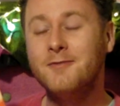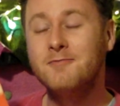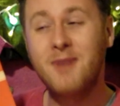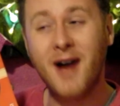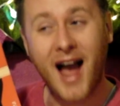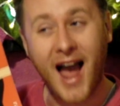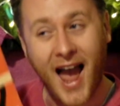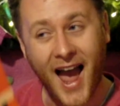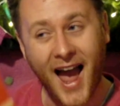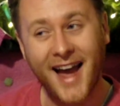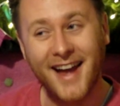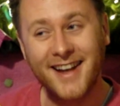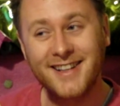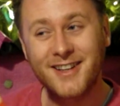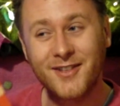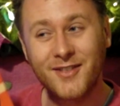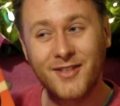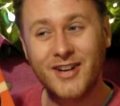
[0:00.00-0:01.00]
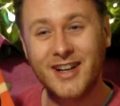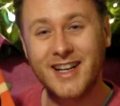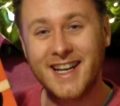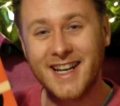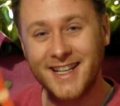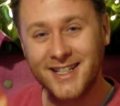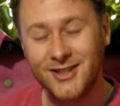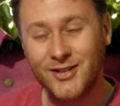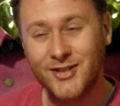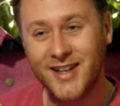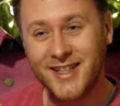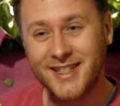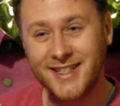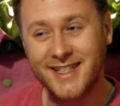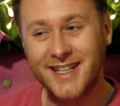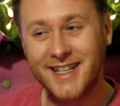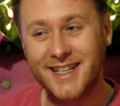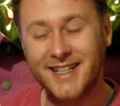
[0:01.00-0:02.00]
but had a very
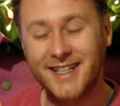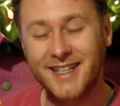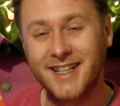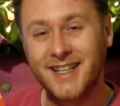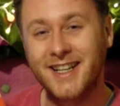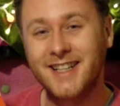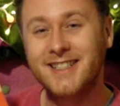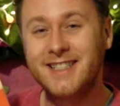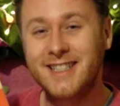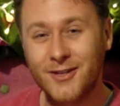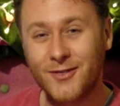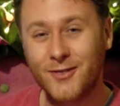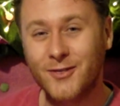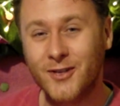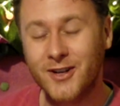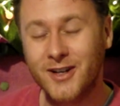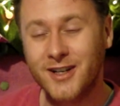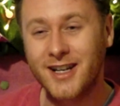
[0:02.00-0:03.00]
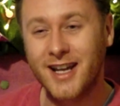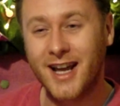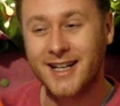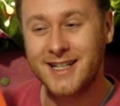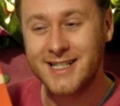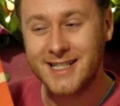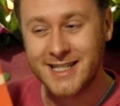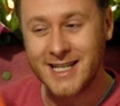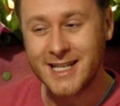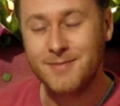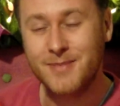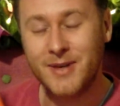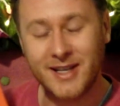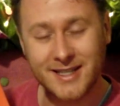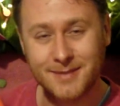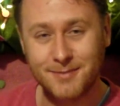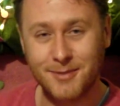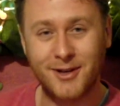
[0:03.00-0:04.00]
interesting, different and deep
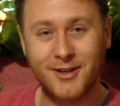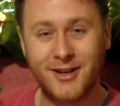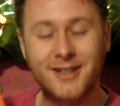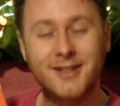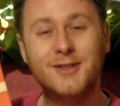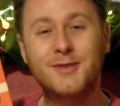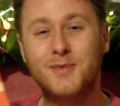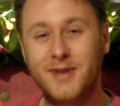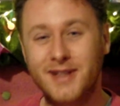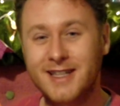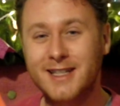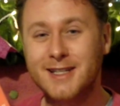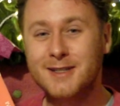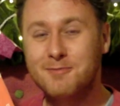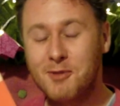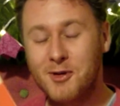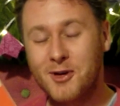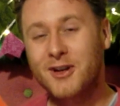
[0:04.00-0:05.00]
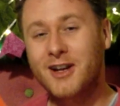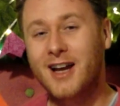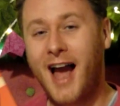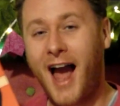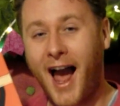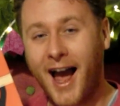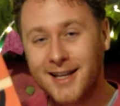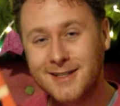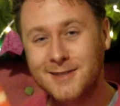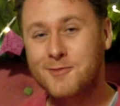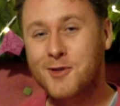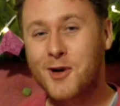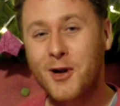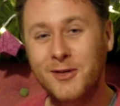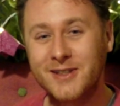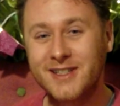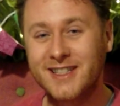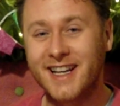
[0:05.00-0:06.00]
experience with this book as a
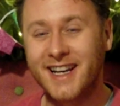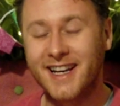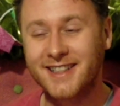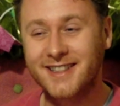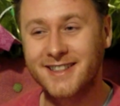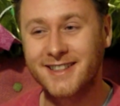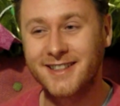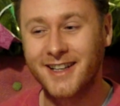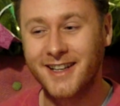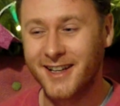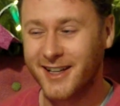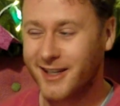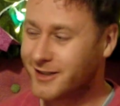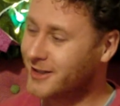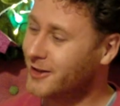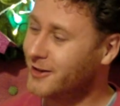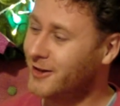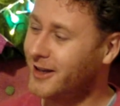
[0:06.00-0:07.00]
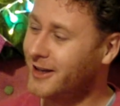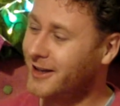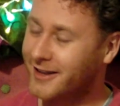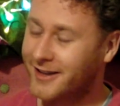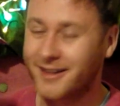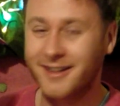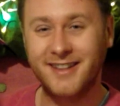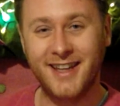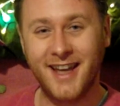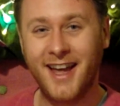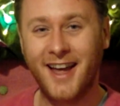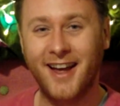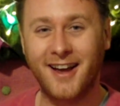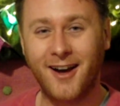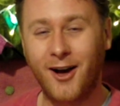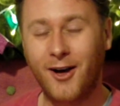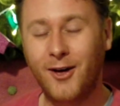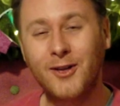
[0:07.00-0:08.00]
process. So like,
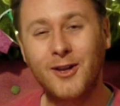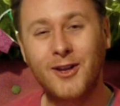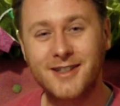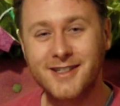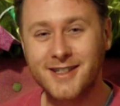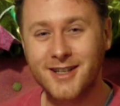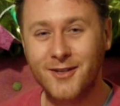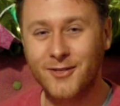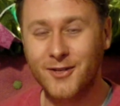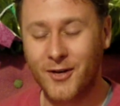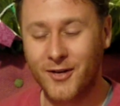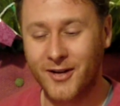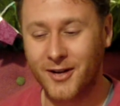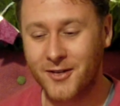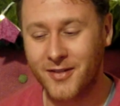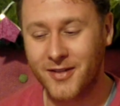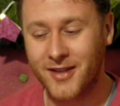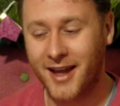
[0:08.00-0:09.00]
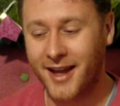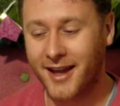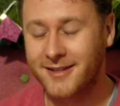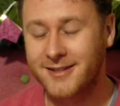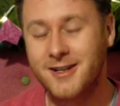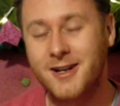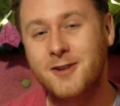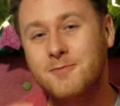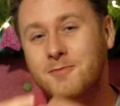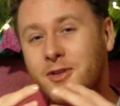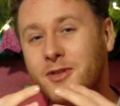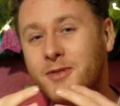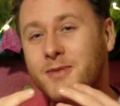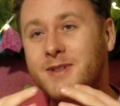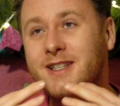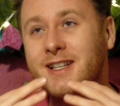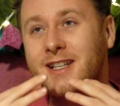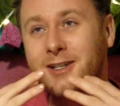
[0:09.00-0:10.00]
yeah, a whole lot of stuff going on there. But it
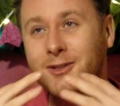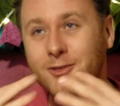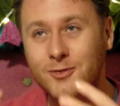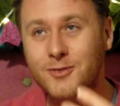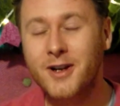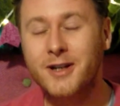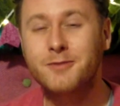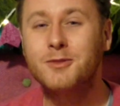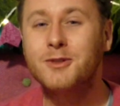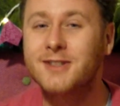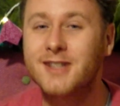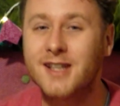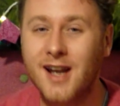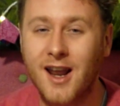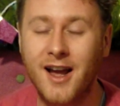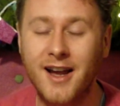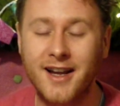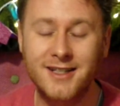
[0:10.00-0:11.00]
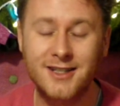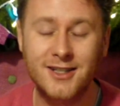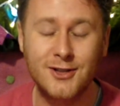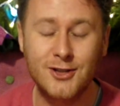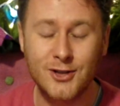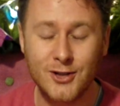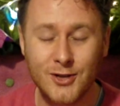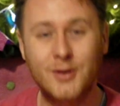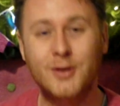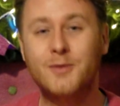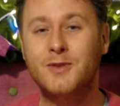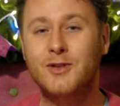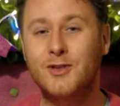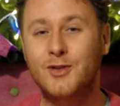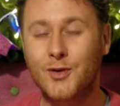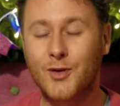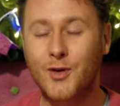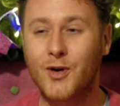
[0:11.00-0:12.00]
was an incredible delight to do it with
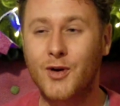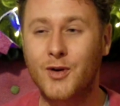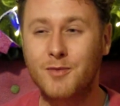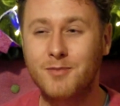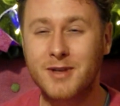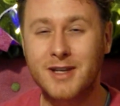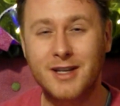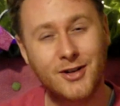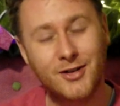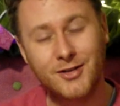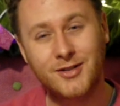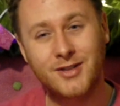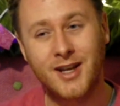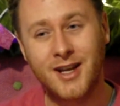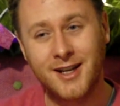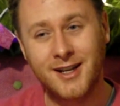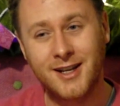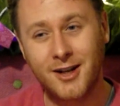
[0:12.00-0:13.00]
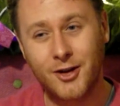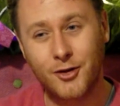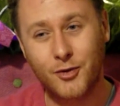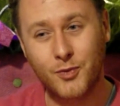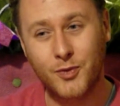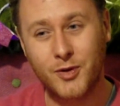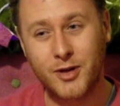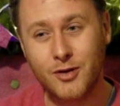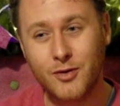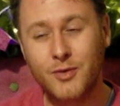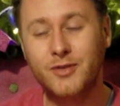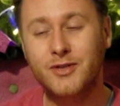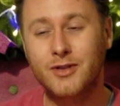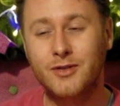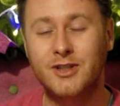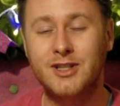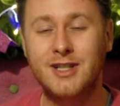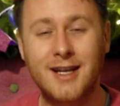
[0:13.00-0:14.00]
Shawn, because we
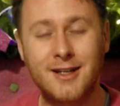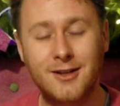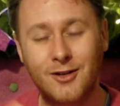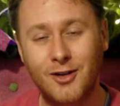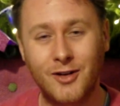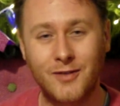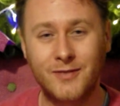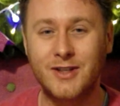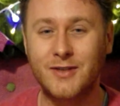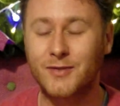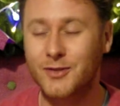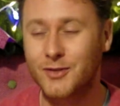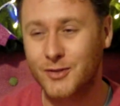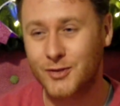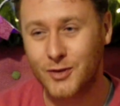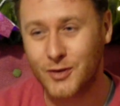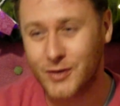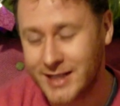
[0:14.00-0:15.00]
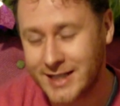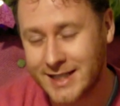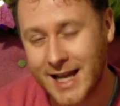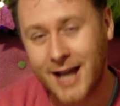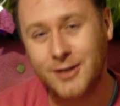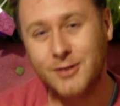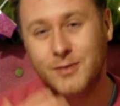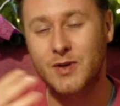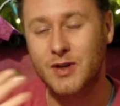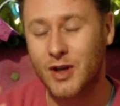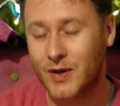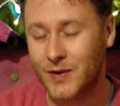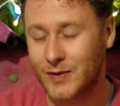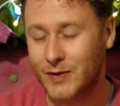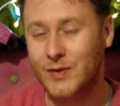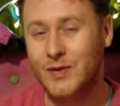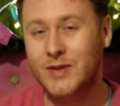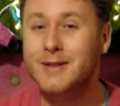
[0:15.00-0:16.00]
also shared a lot of different stories as we were
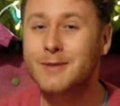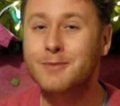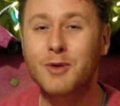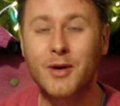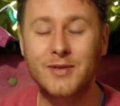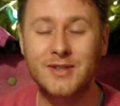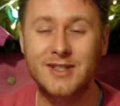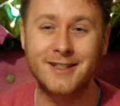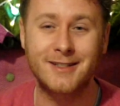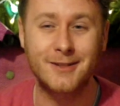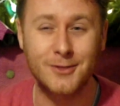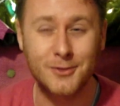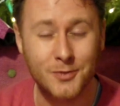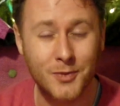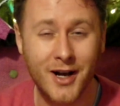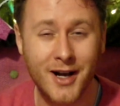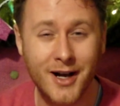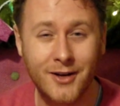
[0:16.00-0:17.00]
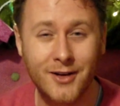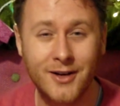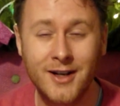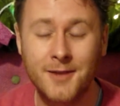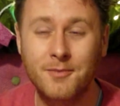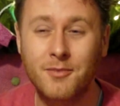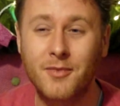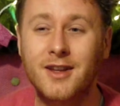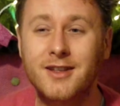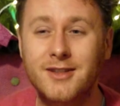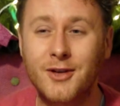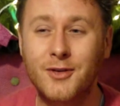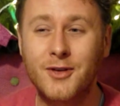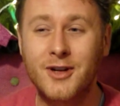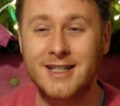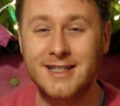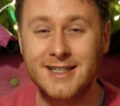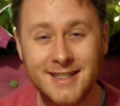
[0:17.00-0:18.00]
going through this process as well. So
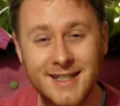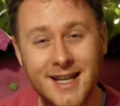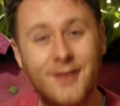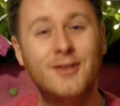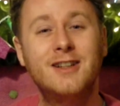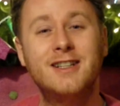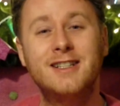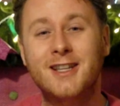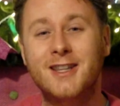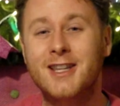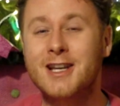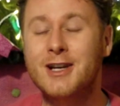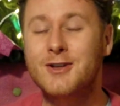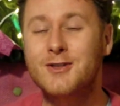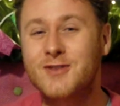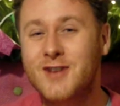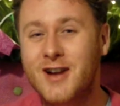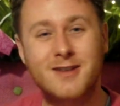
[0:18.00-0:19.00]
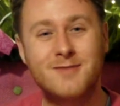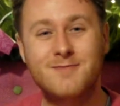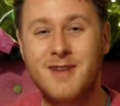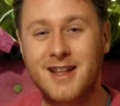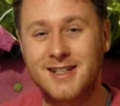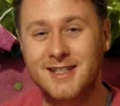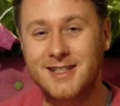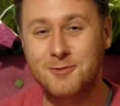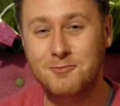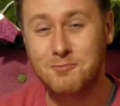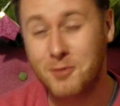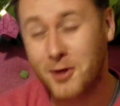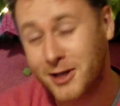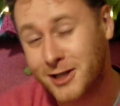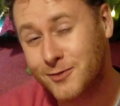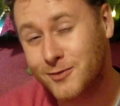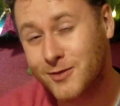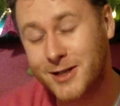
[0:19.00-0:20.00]
it's definitely something I'd recommend as a
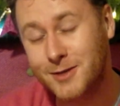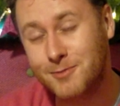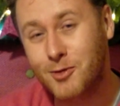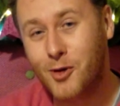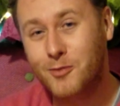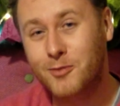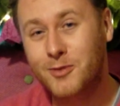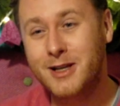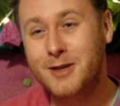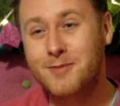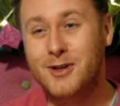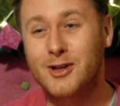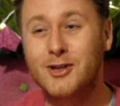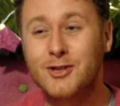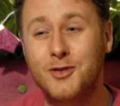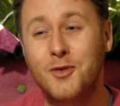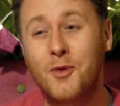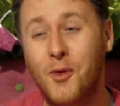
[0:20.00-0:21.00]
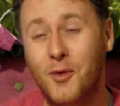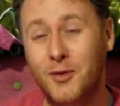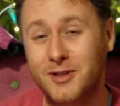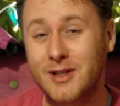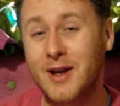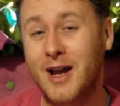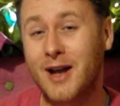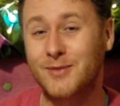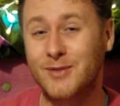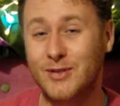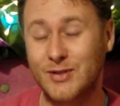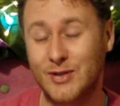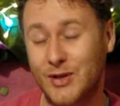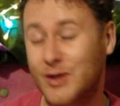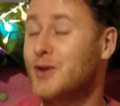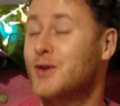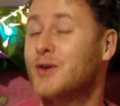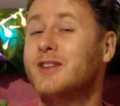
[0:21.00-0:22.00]
buddy read, probably, because you also have the
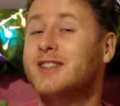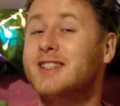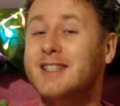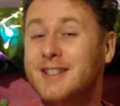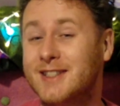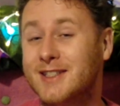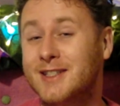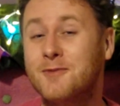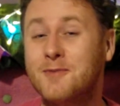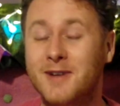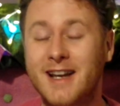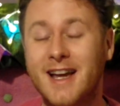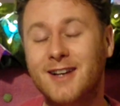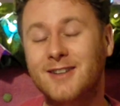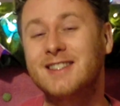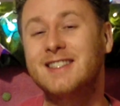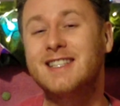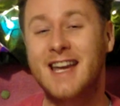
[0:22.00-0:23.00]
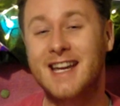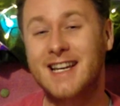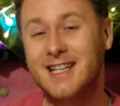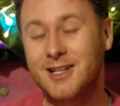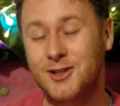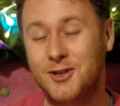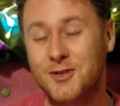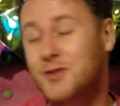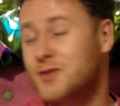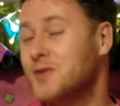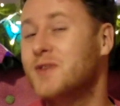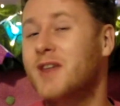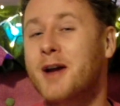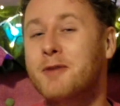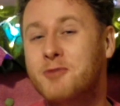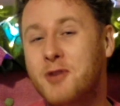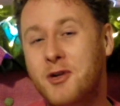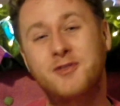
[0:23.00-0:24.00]
security of someone else taking you through
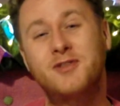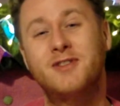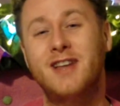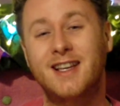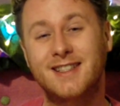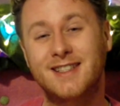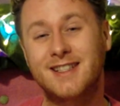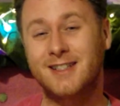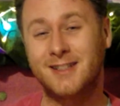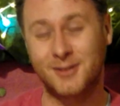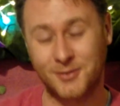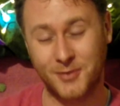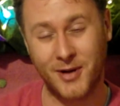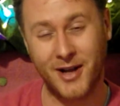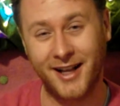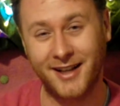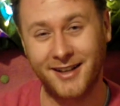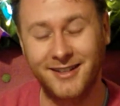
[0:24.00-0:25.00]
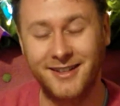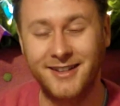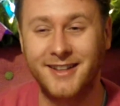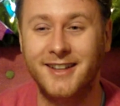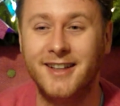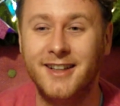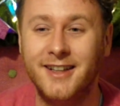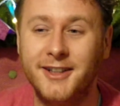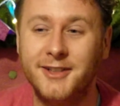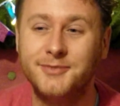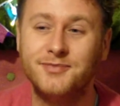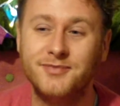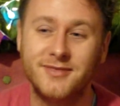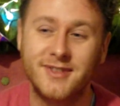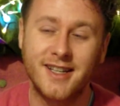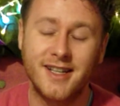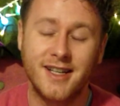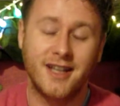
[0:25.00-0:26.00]
that process as well.
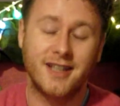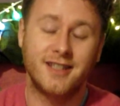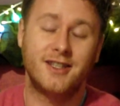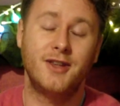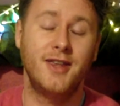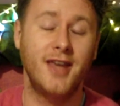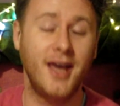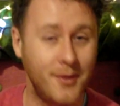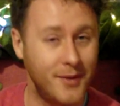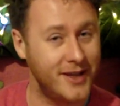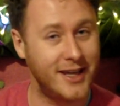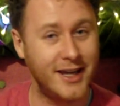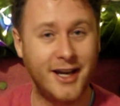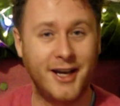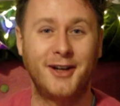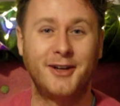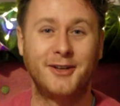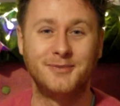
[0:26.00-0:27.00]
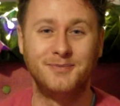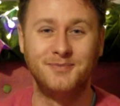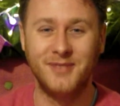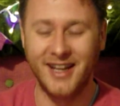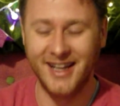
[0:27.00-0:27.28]
So there we go.